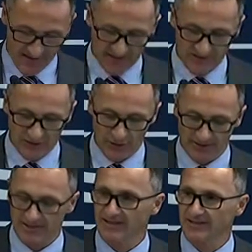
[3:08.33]
and
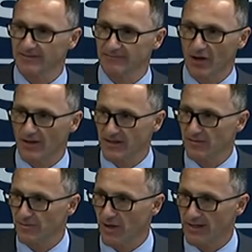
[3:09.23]
certainly doesn't
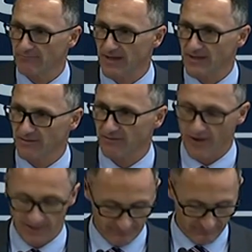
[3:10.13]
identify it as a
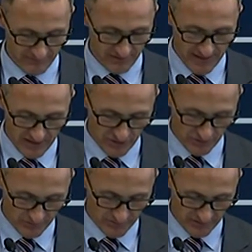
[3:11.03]
threat to
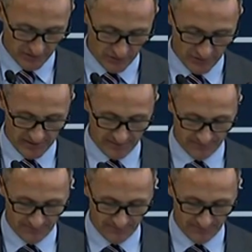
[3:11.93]
national security.